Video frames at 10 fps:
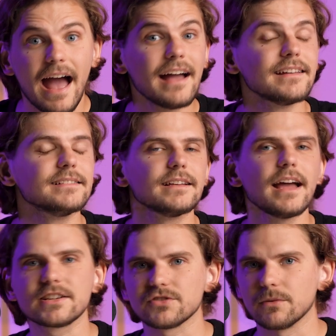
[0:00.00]
and
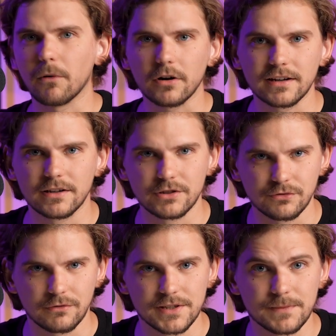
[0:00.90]
extra marketing
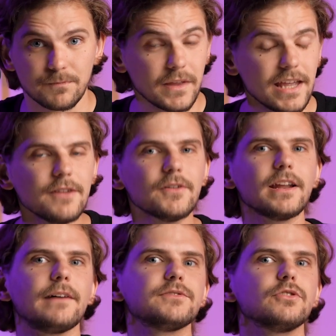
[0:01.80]
tools. Even
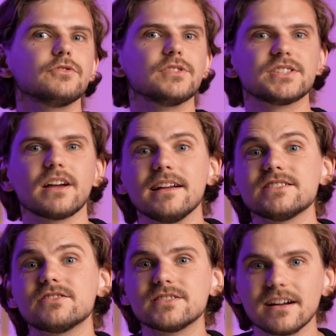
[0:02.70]
after your
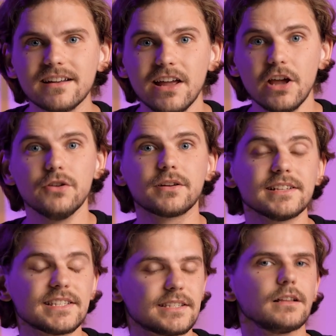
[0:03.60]
designs are done, you
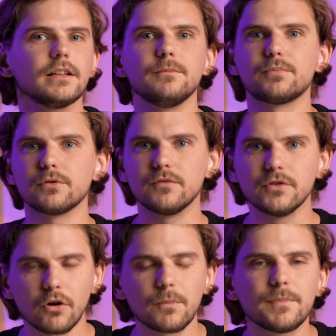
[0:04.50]
can still improve
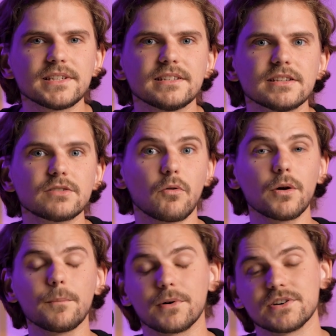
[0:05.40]
your business
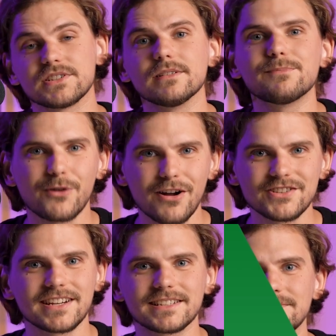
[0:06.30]
or personal
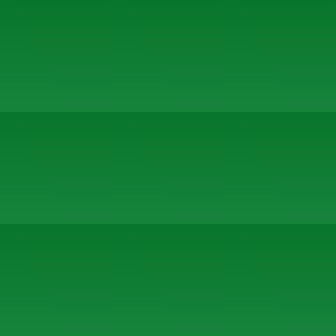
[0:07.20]
project.